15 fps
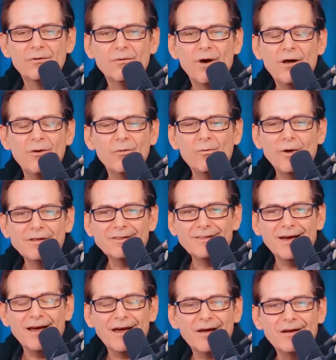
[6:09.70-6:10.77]
What
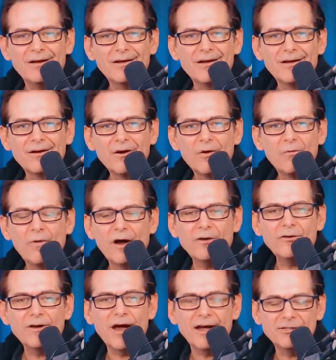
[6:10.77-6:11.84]
the? Why don't
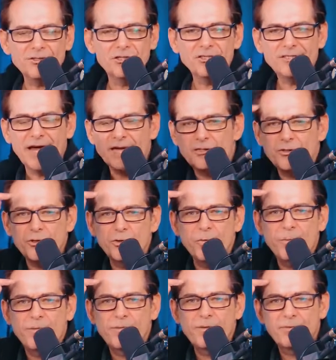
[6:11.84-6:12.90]
you guys just
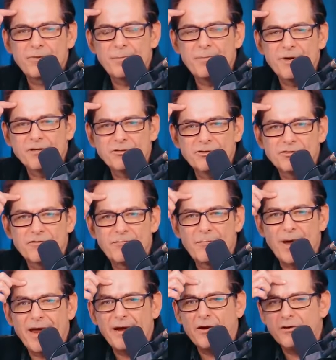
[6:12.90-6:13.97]
tattoo the pictures of
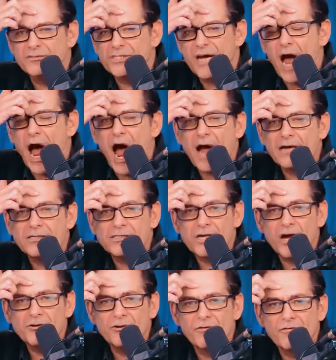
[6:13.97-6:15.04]
bankers' cocks
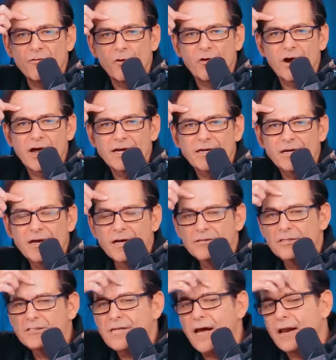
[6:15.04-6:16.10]
on your forehead,
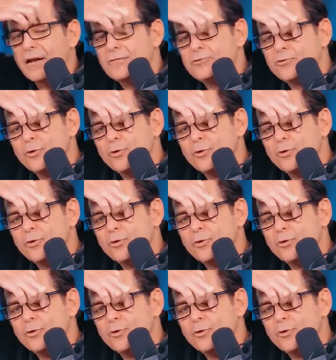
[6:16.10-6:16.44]
just kind of